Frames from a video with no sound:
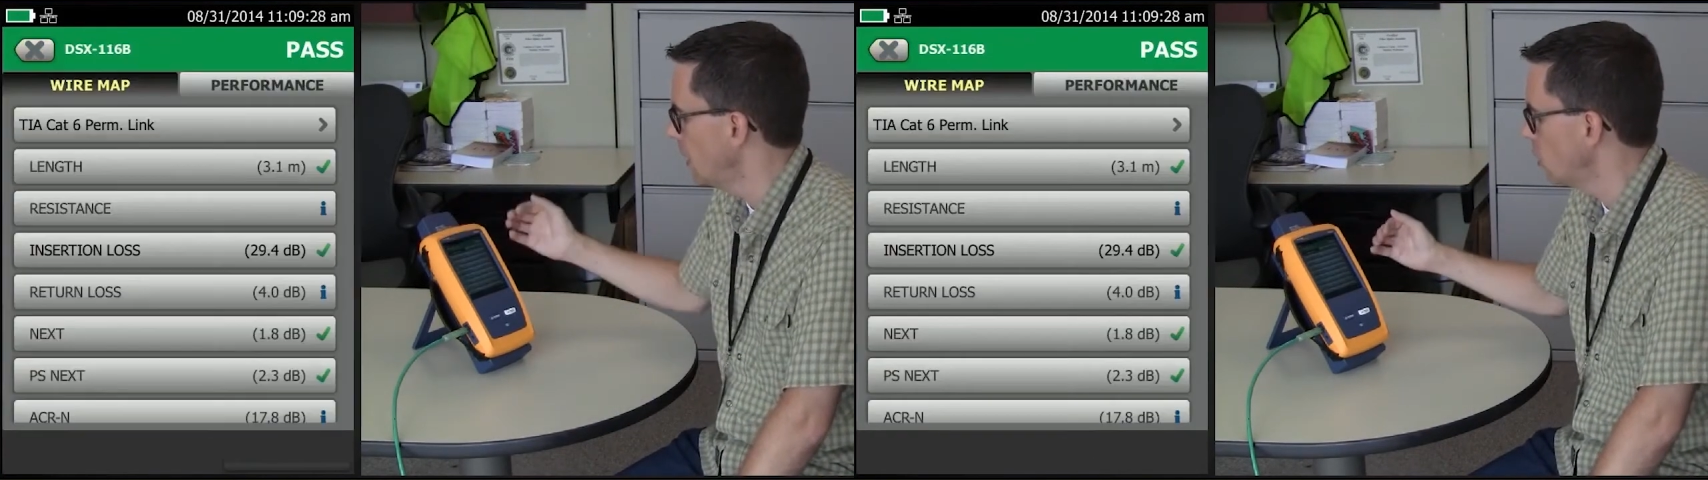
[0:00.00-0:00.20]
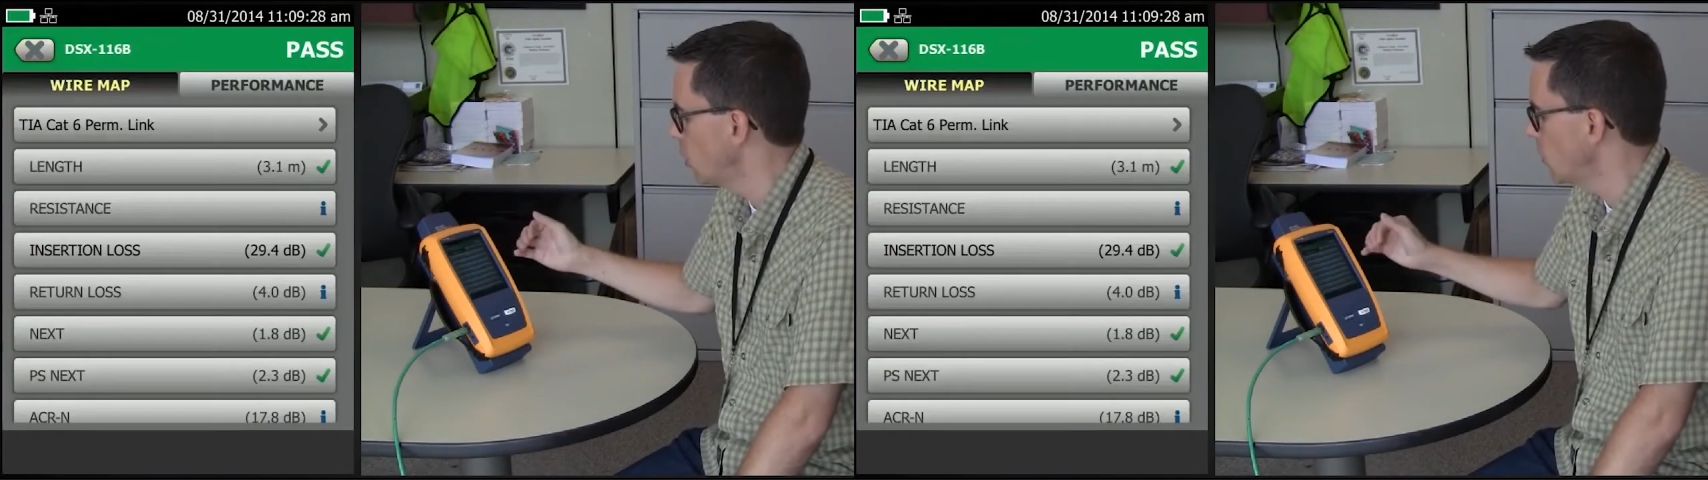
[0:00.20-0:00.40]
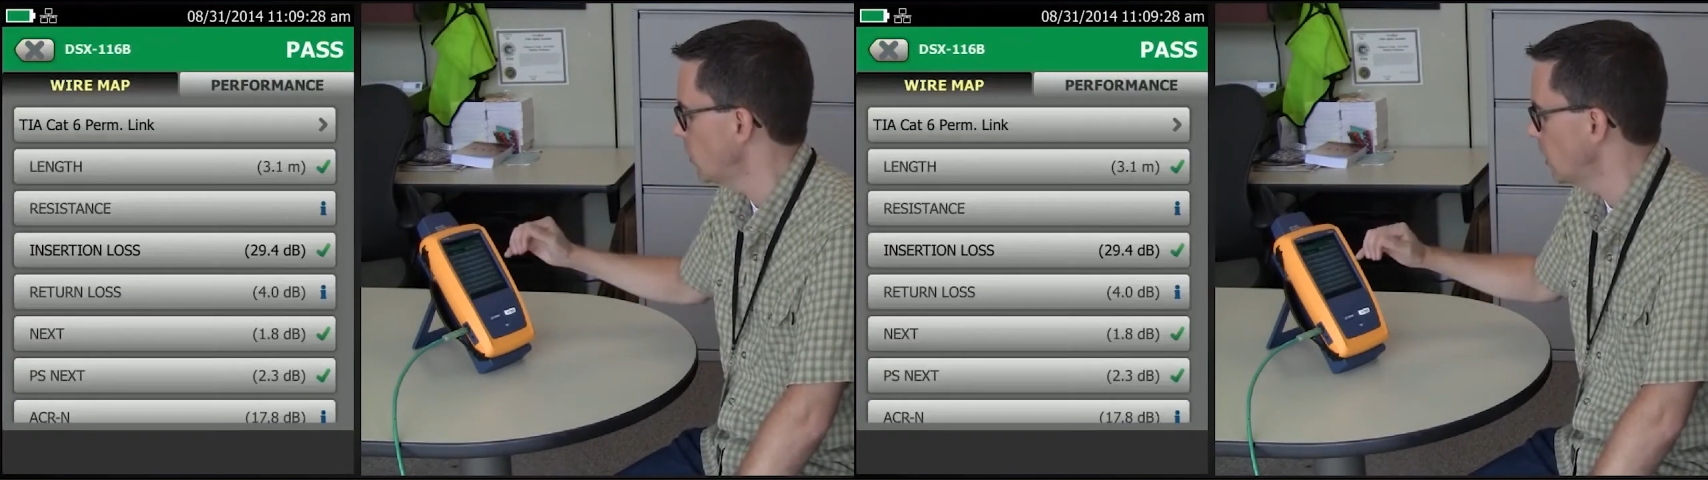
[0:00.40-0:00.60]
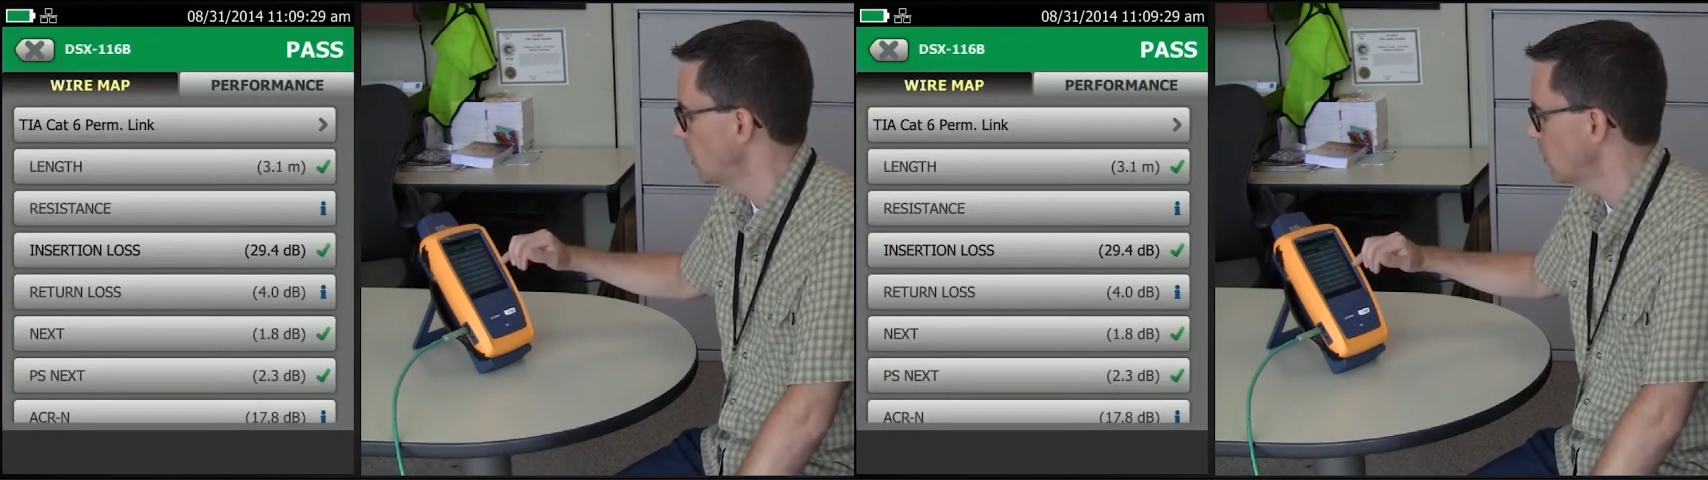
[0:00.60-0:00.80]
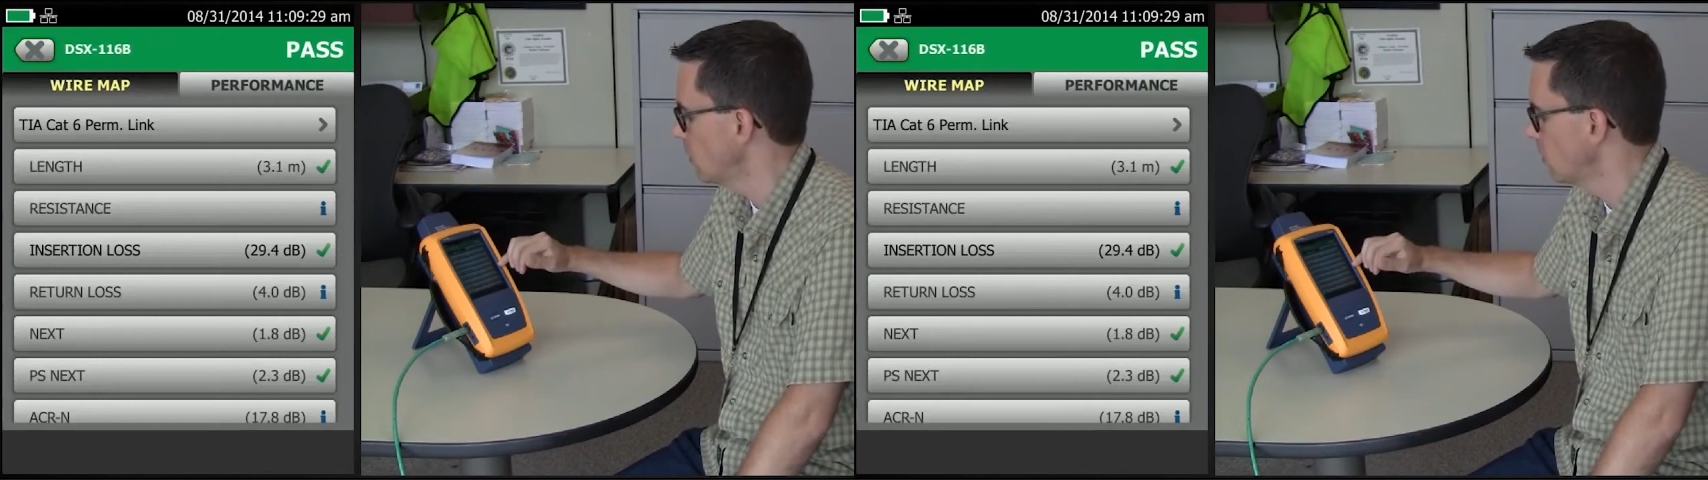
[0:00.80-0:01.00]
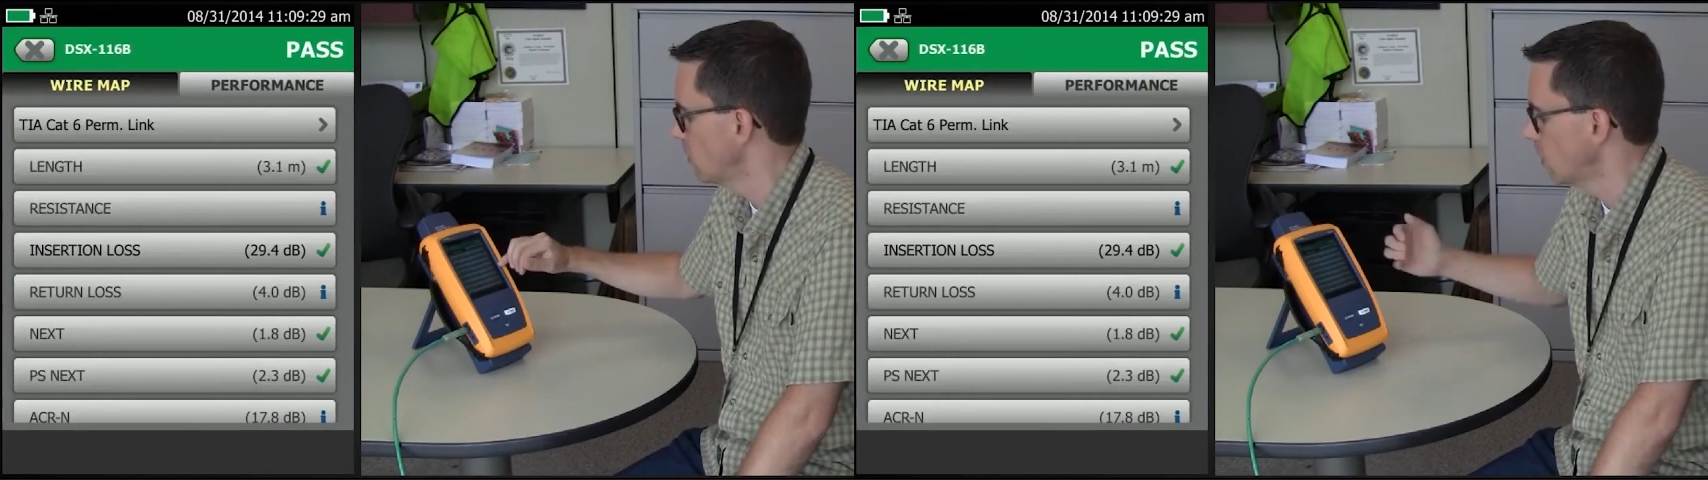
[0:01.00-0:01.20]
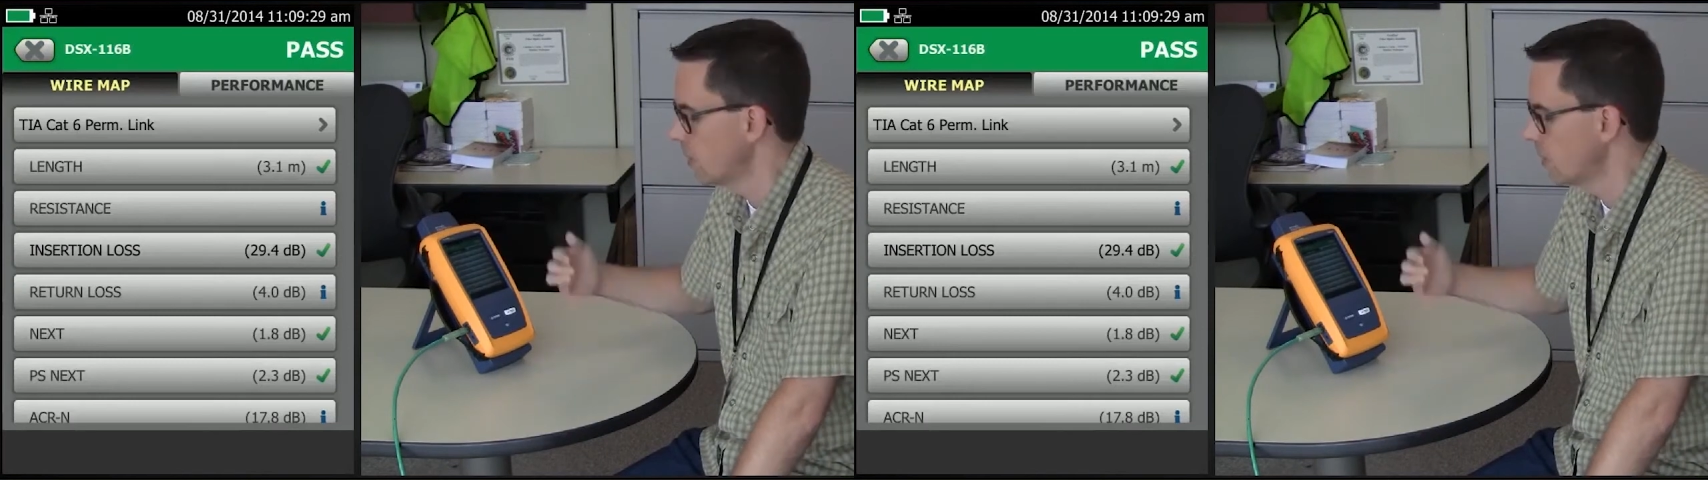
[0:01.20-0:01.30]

link is short enough,